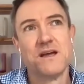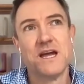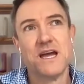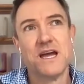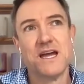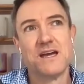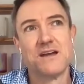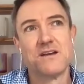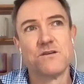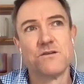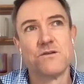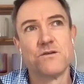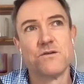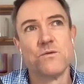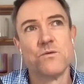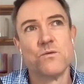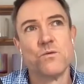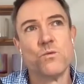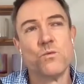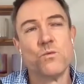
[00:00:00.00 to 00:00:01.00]
and
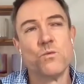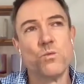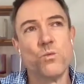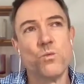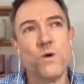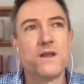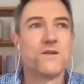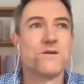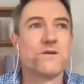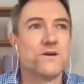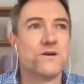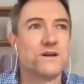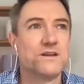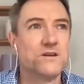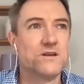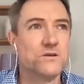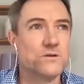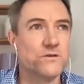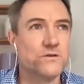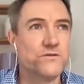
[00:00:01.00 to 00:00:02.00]
whether or not
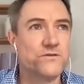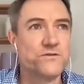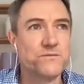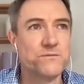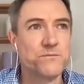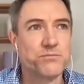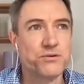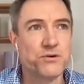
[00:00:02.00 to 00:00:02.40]
you've